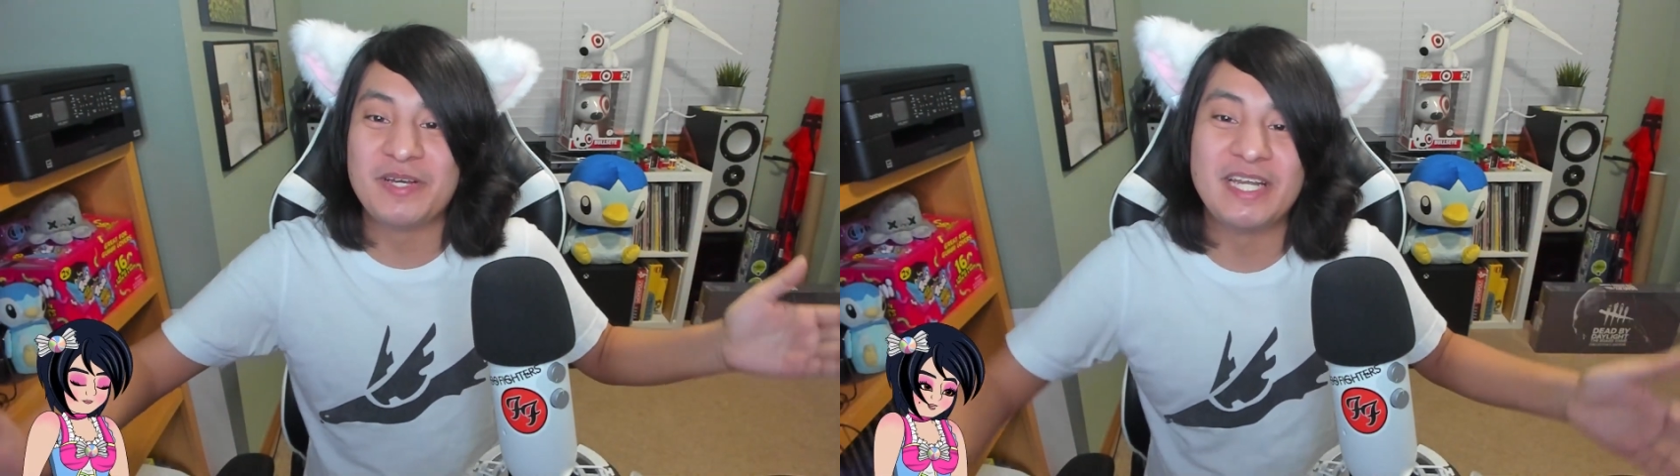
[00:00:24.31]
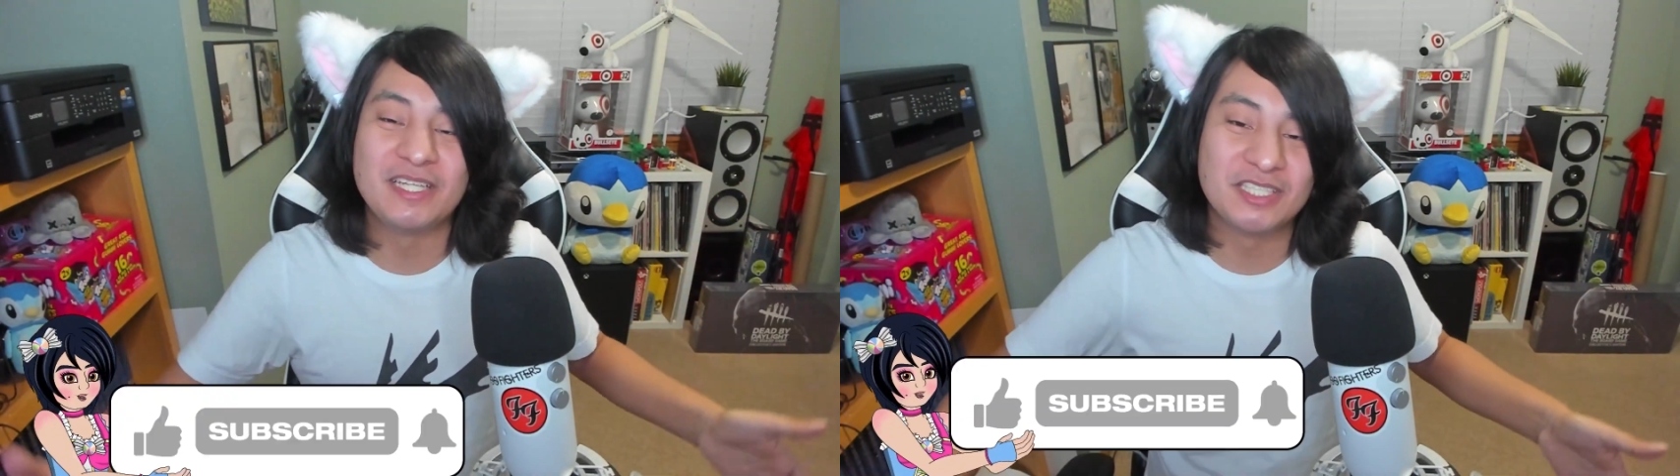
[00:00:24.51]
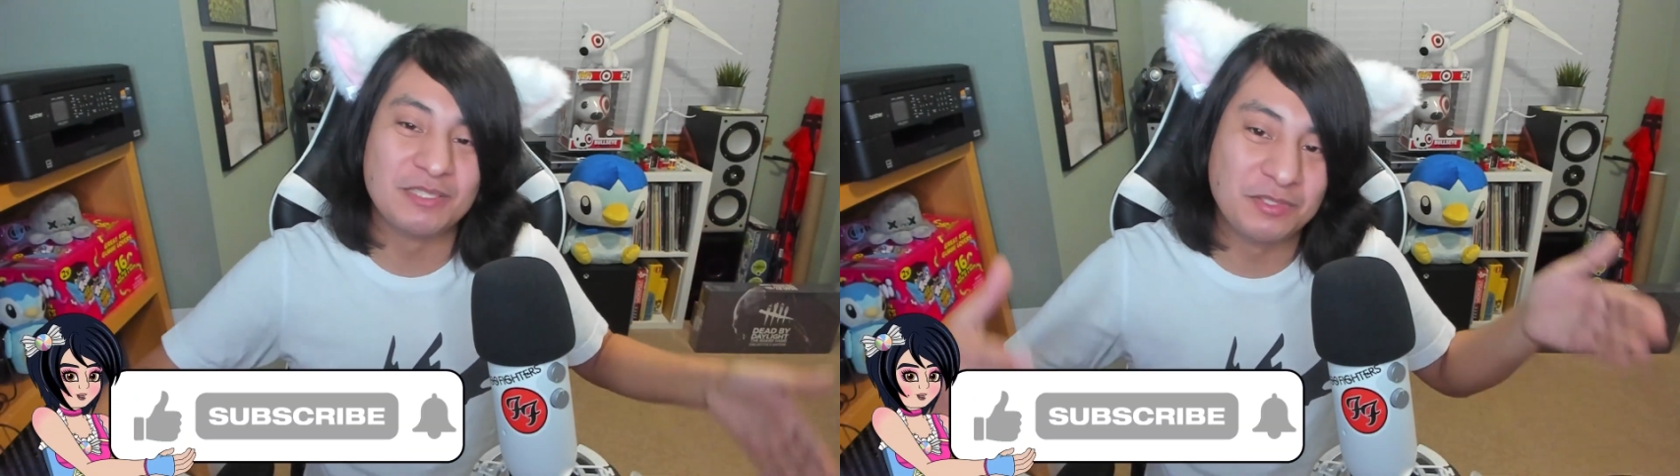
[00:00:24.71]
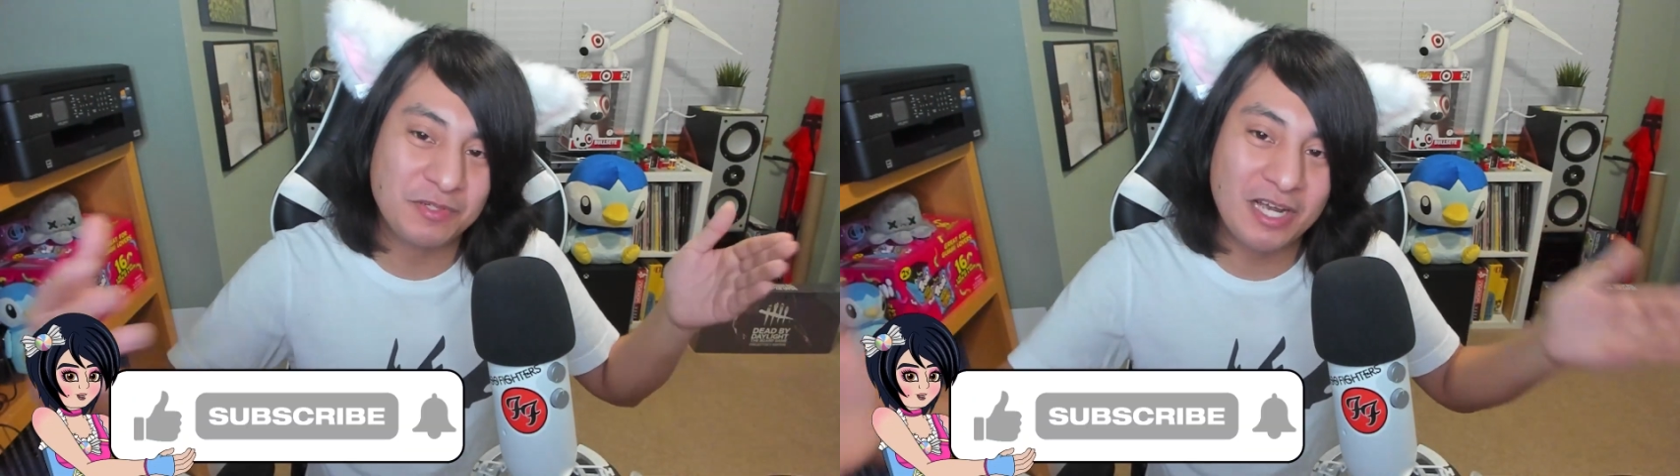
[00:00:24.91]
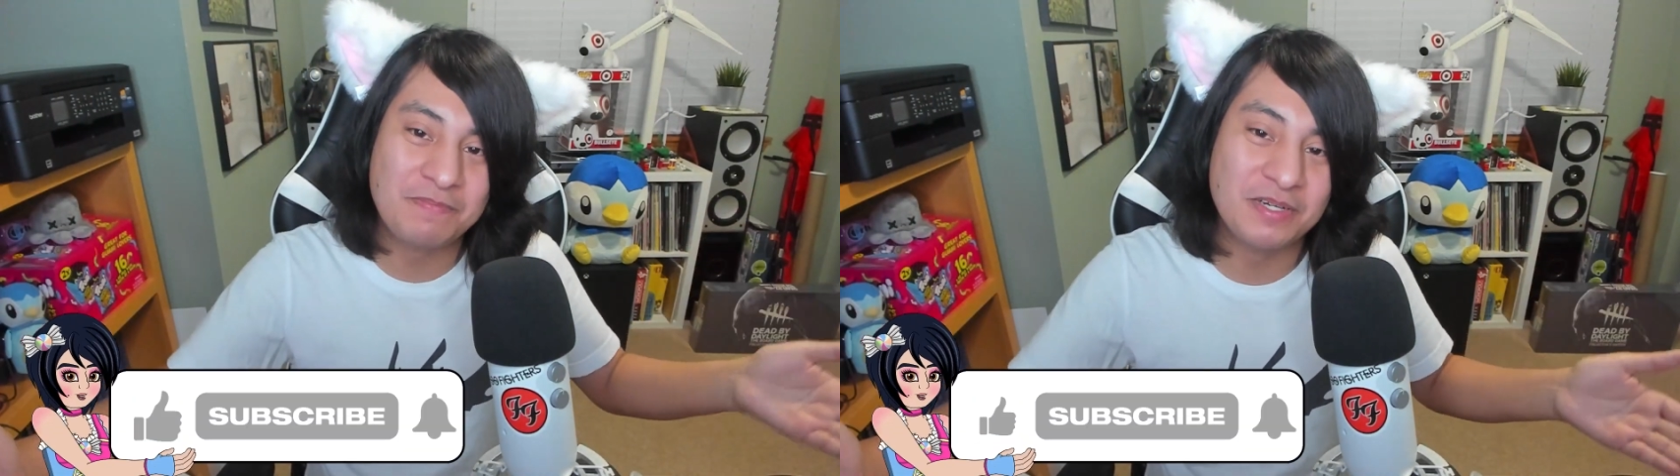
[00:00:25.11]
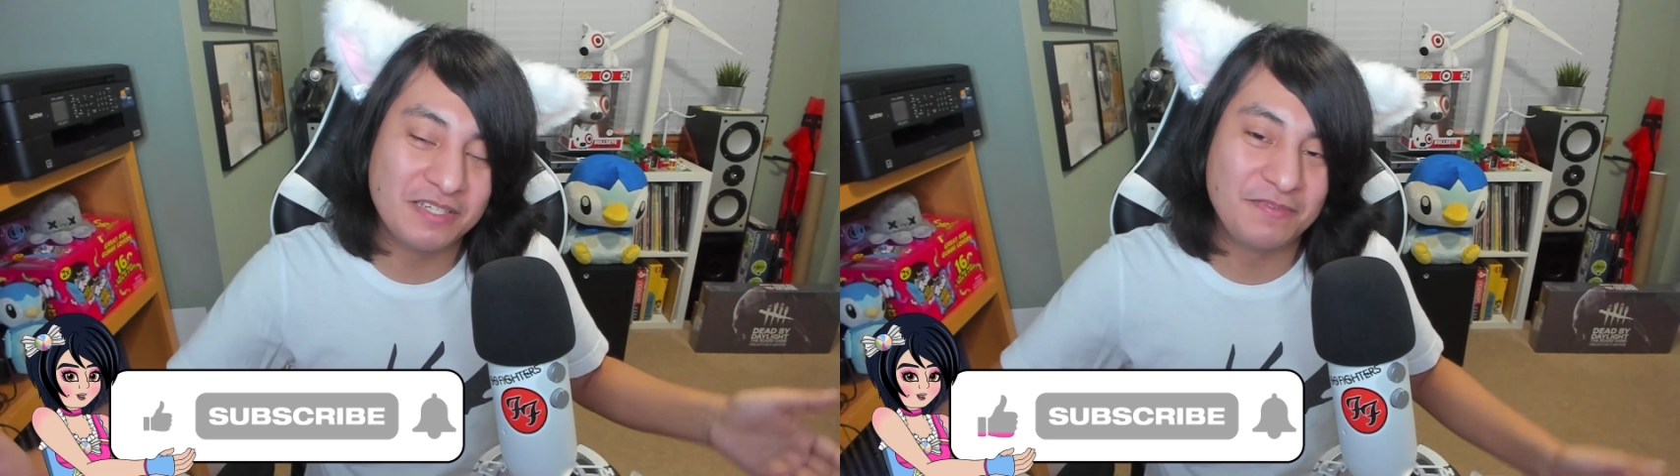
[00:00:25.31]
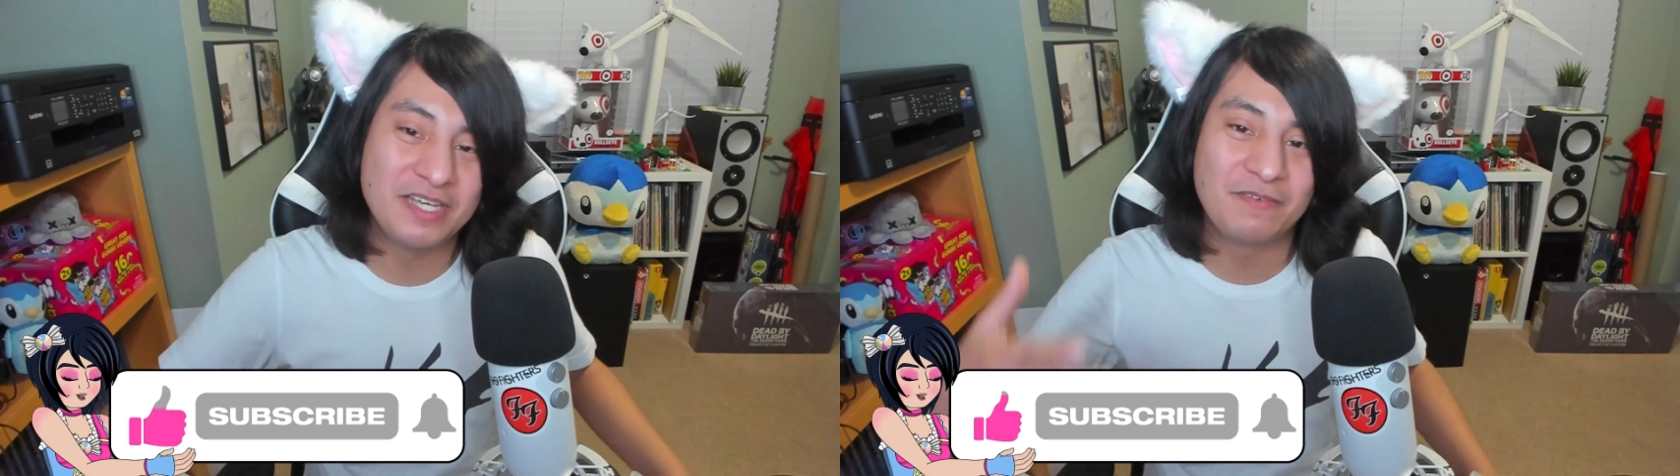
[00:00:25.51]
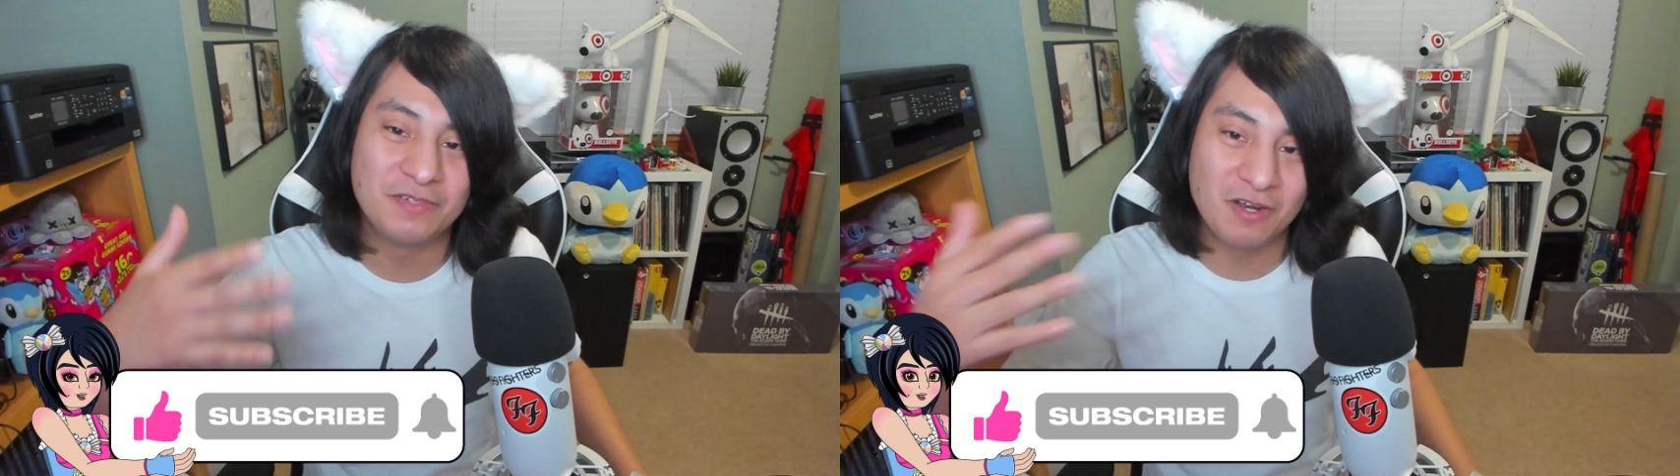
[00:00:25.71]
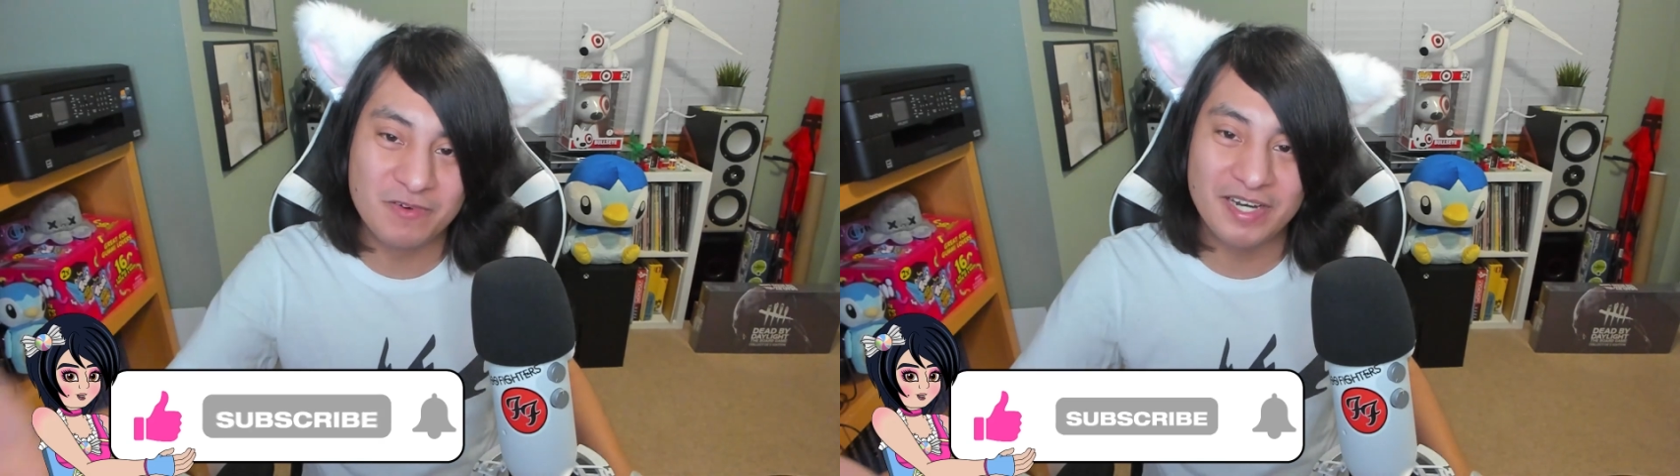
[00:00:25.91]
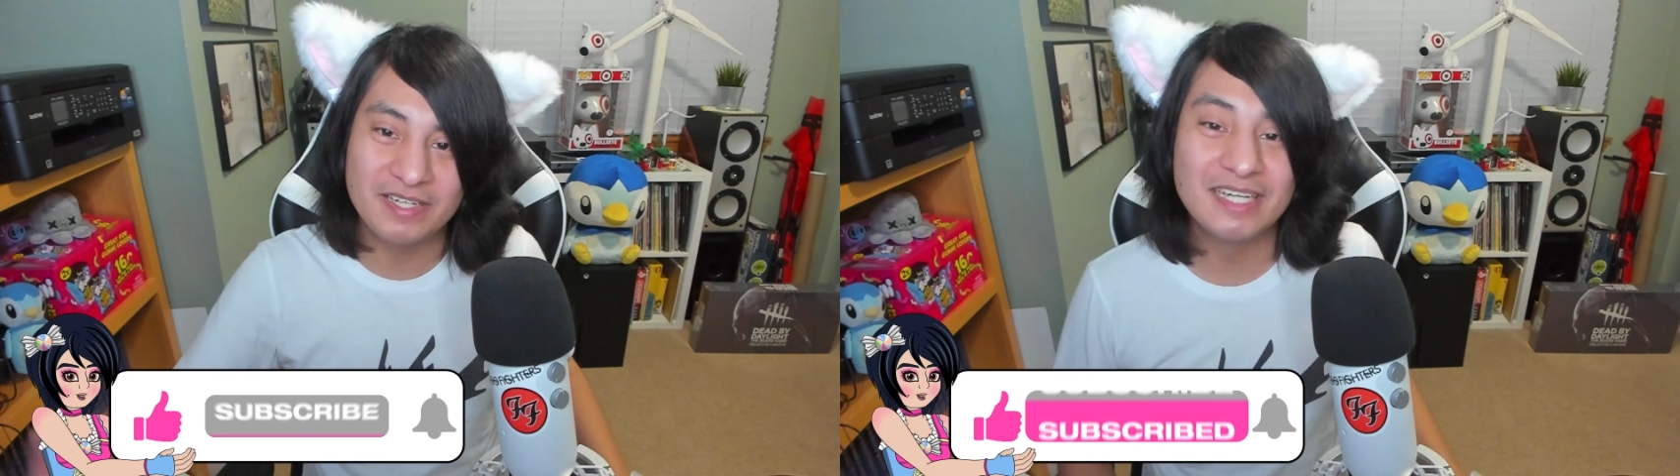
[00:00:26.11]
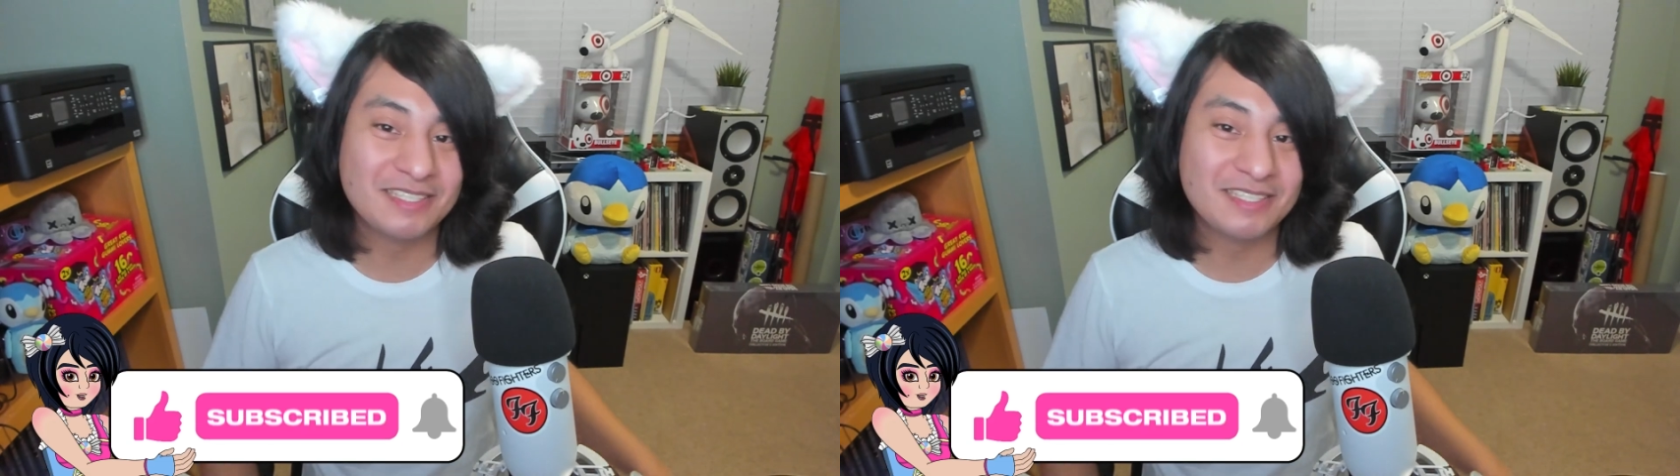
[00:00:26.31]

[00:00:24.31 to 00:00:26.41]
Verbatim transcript: and hitting the subscribe button if you haven't already.